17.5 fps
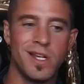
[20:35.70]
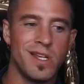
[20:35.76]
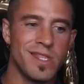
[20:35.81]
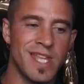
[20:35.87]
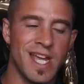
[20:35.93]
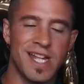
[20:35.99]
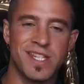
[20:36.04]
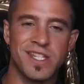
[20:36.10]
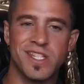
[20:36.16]

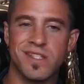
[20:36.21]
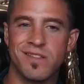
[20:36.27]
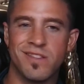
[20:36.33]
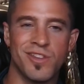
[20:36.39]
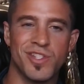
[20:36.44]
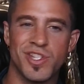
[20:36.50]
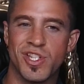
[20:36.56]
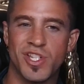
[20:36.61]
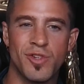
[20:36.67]

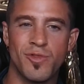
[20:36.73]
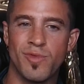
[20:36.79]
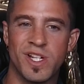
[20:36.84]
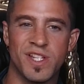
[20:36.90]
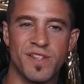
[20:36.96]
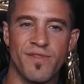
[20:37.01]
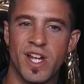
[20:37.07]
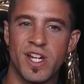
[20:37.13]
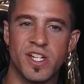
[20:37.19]
those are two
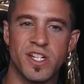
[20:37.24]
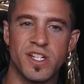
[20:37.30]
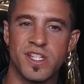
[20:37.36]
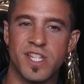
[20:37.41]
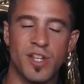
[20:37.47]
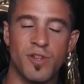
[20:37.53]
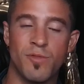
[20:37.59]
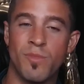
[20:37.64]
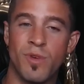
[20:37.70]
reservations that
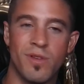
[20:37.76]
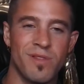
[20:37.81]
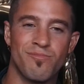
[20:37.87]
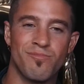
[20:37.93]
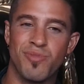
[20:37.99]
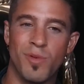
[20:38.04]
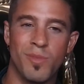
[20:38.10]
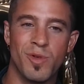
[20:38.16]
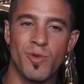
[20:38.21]
you
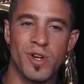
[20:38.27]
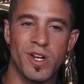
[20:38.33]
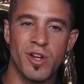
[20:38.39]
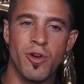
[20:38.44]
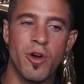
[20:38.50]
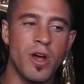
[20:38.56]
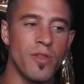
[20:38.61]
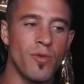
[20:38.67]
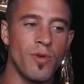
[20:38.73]
probably wouldn't have
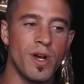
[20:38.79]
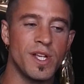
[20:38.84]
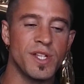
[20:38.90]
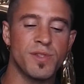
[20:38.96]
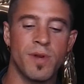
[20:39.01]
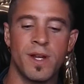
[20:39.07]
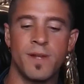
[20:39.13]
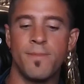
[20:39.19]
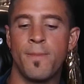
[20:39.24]
got otherwise,
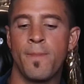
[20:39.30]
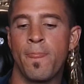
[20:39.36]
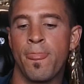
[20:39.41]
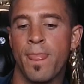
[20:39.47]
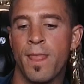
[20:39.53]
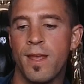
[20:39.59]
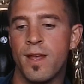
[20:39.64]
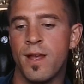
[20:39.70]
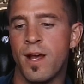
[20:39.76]
right?
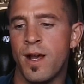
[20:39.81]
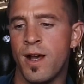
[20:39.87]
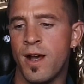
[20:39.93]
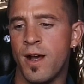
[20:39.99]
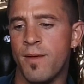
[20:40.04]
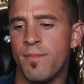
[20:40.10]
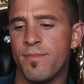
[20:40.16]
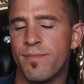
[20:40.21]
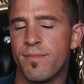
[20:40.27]

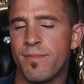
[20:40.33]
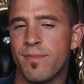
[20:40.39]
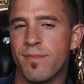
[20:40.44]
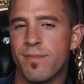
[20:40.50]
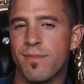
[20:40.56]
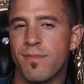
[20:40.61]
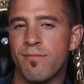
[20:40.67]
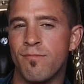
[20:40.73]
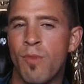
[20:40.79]
Um,
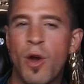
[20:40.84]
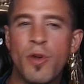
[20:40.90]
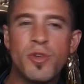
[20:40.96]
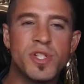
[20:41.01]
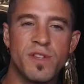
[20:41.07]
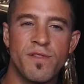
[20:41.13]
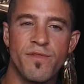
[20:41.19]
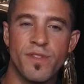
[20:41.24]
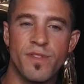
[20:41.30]

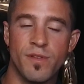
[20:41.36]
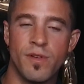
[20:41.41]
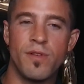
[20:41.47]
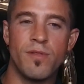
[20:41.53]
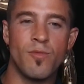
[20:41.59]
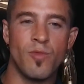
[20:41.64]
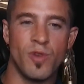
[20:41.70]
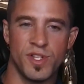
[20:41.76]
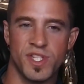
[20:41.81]
Most of the
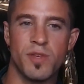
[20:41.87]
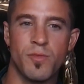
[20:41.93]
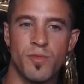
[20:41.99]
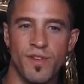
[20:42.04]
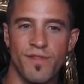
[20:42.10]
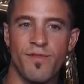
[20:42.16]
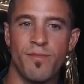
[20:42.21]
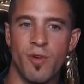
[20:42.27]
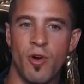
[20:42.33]
ones that
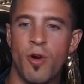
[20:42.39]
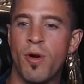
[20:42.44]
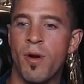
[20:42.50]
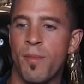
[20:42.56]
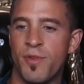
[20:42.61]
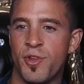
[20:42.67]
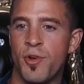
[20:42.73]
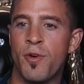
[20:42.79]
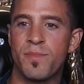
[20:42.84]
we've
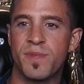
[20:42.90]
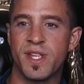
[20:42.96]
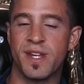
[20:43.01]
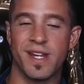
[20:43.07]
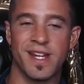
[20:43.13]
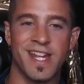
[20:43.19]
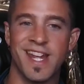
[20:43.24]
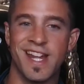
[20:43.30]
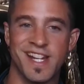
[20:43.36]
adopted are
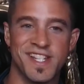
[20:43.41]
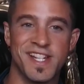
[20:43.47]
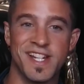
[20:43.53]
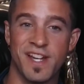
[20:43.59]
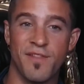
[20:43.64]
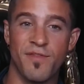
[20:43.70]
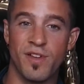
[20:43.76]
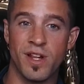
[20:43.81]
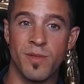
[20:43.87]
getting
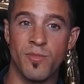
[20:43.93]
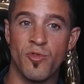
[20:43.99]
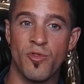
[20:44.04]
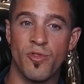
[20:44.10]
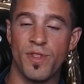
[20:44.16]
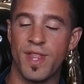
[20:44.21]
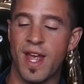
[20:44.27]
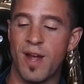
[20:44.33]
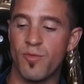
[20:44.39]
significantly more
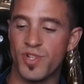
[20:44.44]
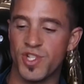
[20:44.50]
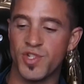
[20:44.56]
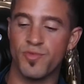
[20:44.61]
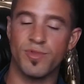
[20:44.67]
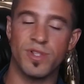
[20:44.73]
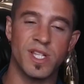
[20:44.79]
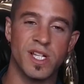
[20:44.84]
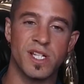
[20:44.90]
than that, which is
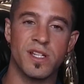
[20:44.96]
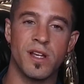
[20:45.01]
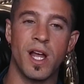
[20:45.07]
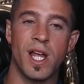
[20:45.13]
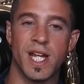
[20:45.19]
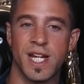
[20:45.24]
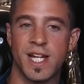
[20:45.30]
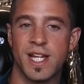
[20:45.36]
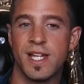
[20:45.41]
really
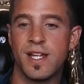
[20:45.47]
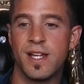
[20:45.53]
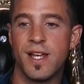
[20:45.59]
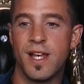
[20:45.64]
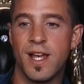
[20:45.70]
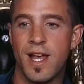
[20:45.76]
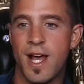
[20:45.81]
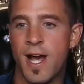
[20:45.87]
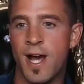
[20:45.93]
exciting.
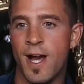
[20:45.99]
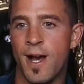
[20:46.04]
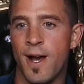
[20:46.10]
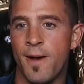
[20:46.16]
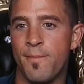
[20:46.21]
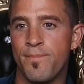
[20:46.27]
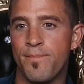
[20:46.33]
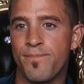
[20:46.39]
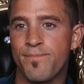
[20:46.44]

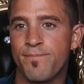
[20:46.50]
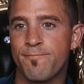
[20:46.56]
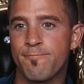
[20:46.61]
Um,